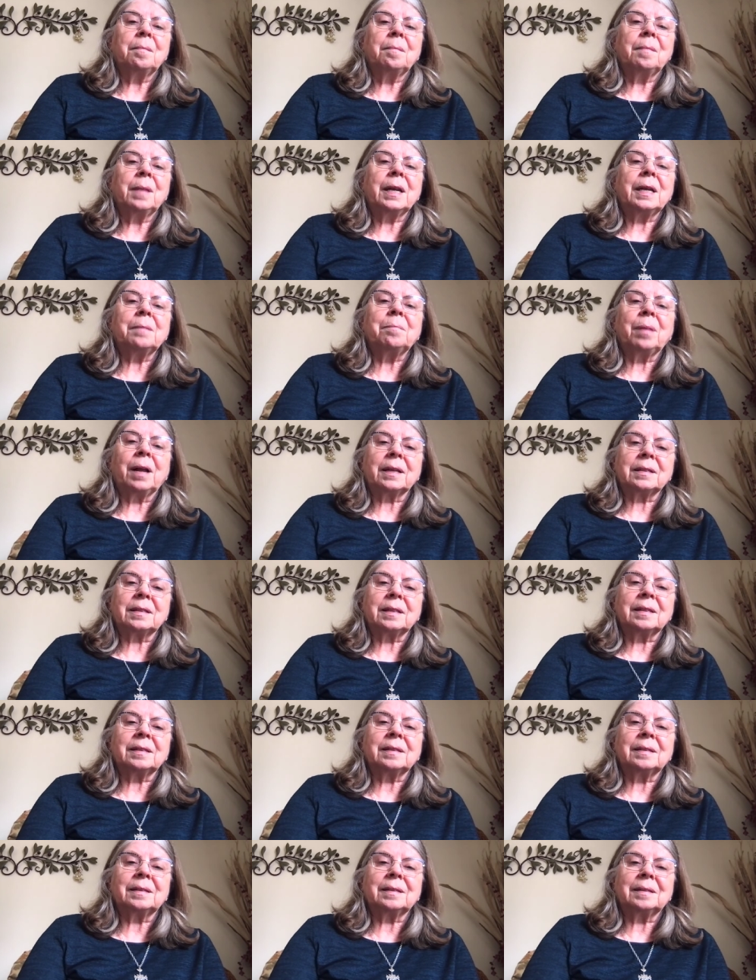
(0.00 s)
Many
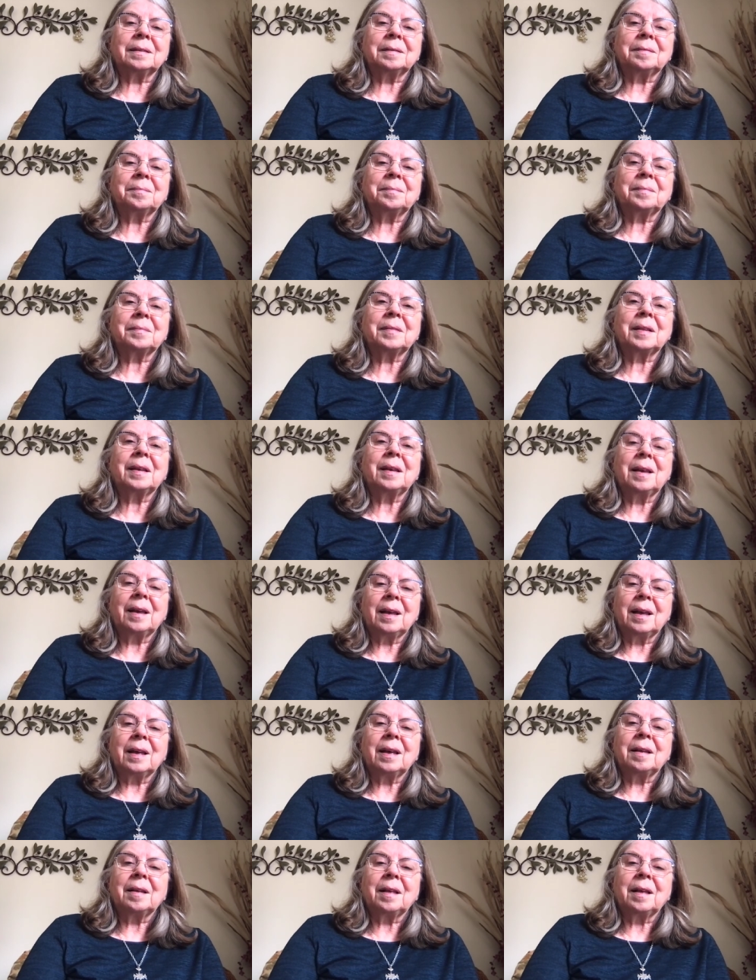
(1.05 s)
blessings.
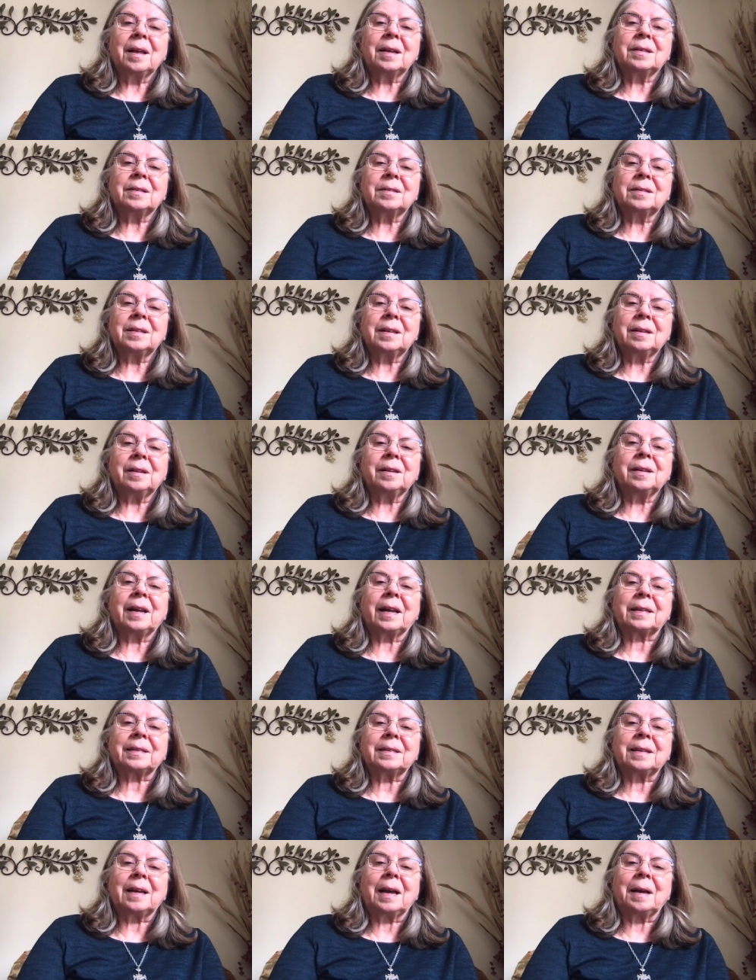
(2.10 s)
Till
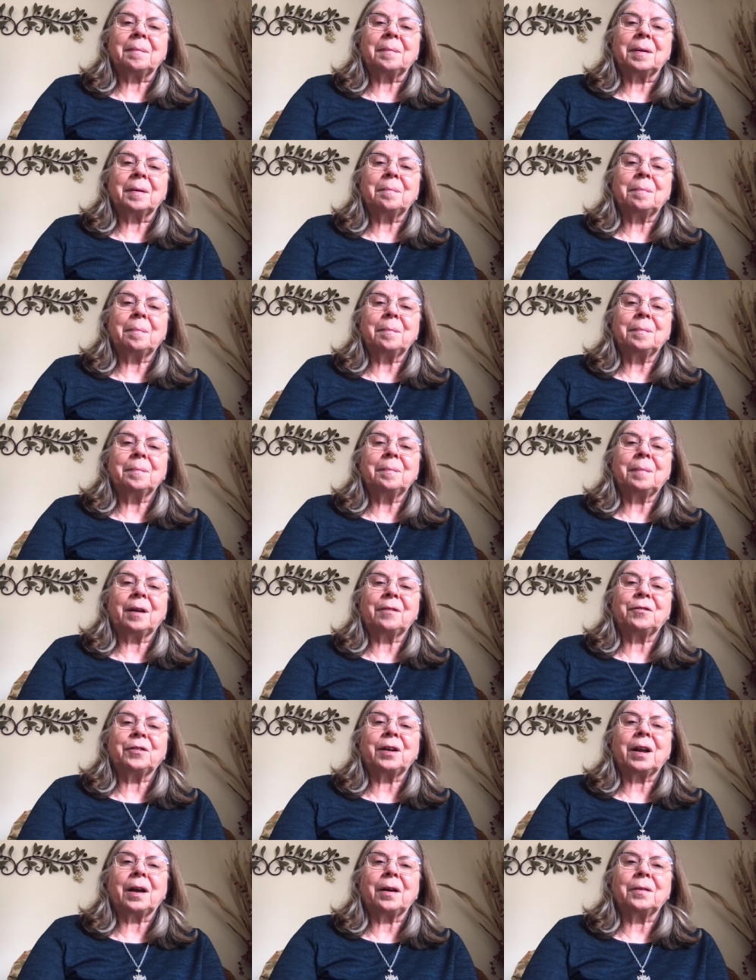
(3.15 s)
next time. Bye
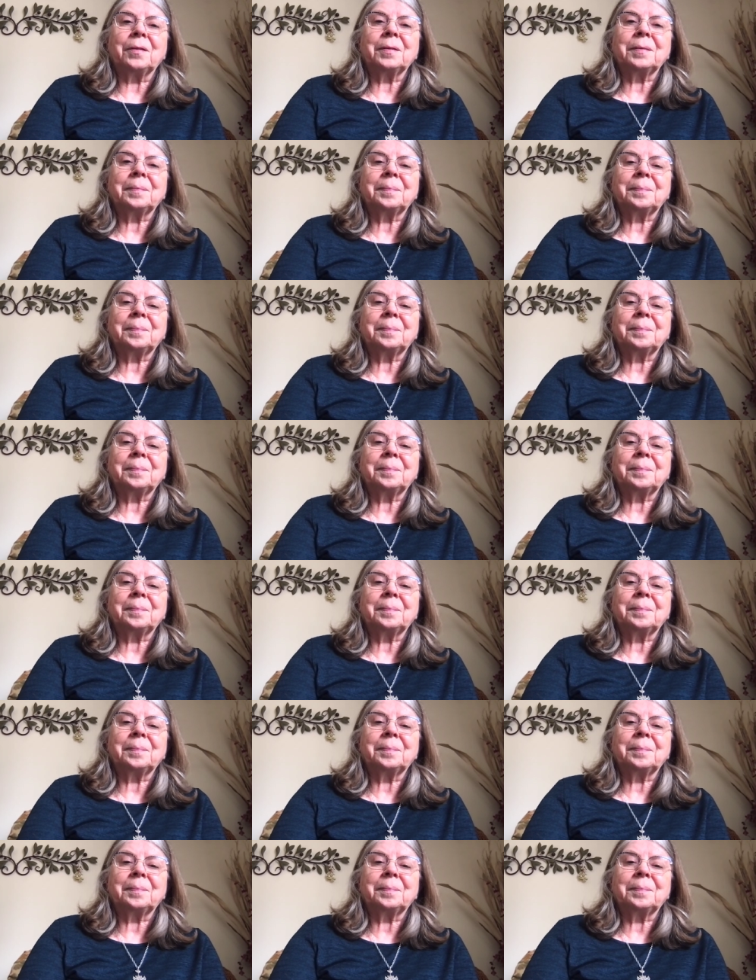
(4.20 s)
for now.